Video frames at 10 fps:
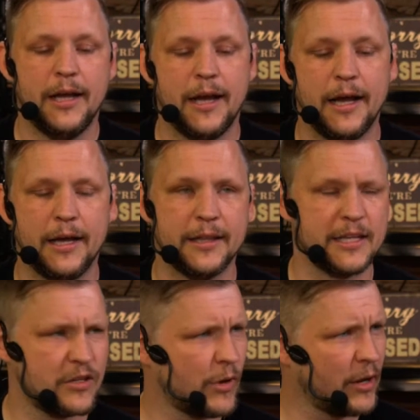And
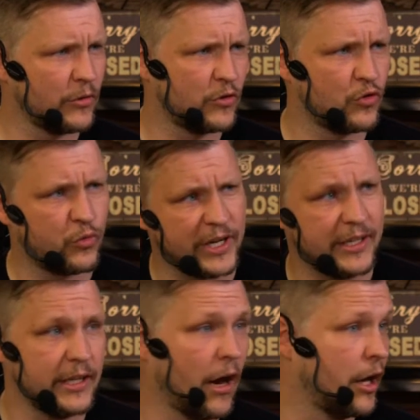that's around
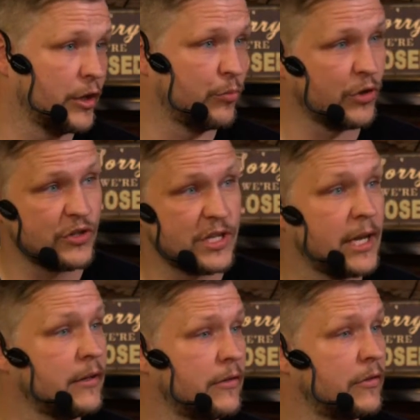
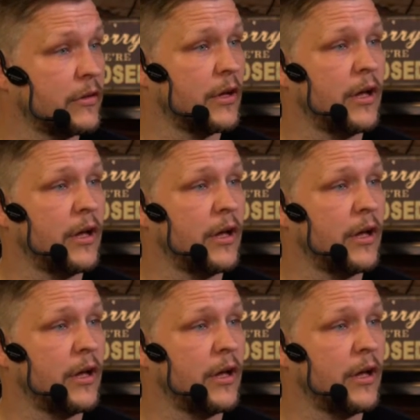20%